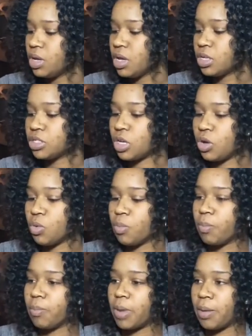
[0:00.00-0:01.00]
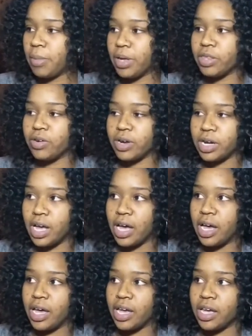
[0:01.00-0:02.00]
So my mother and
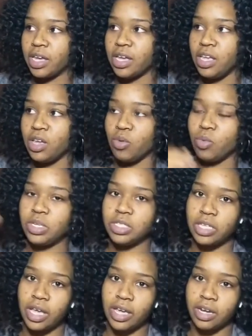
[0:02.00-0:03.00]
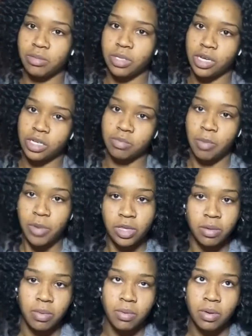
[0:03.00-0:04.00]
I, we stayed upstairs. My
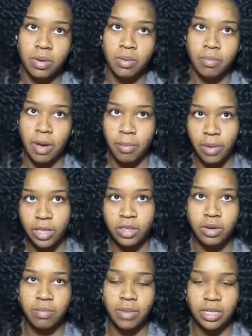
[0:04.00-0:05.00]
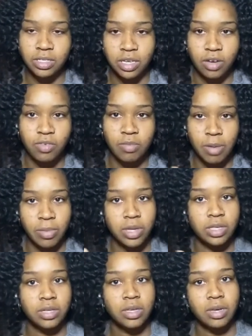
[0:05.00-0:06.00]
mother, myself, my
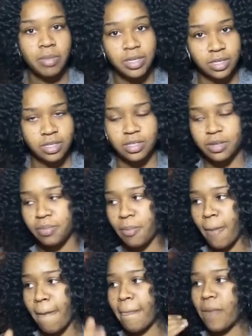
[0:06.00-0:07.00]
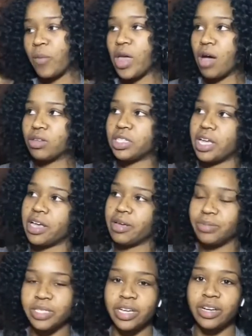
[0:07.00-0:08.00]
brother, and my sister. We all stayed
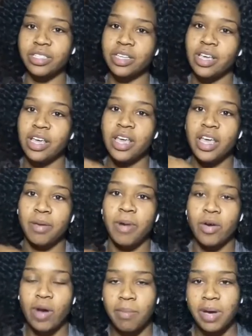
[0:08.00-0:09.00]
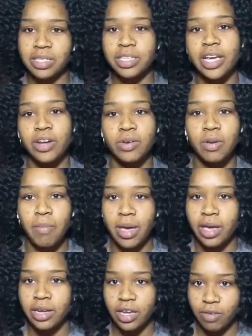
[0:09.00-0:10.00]
upstairs, and my grandma stayed on the
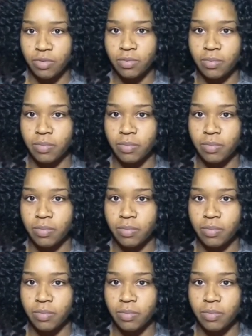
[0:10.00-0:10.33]
main level.